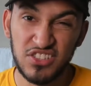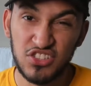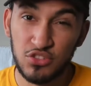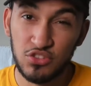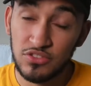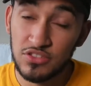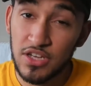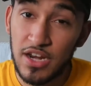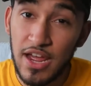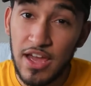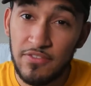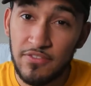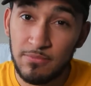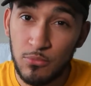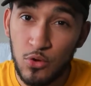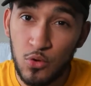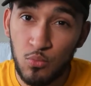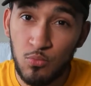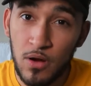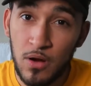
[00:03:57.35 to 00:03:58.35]
So he's going to have
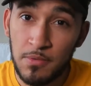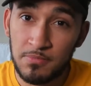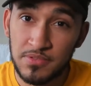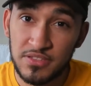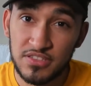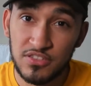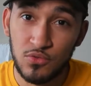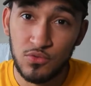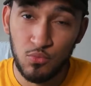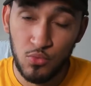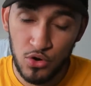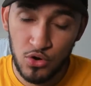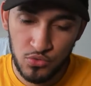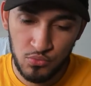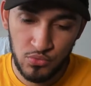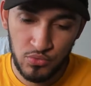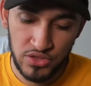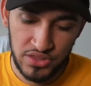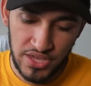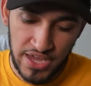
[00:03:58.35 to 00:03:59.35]
more weapons to work
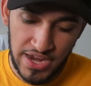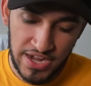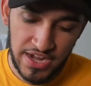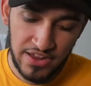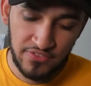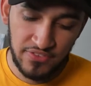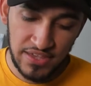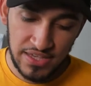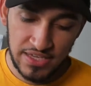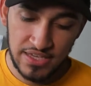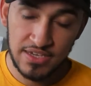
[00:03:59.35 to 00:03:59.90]
with. And if he can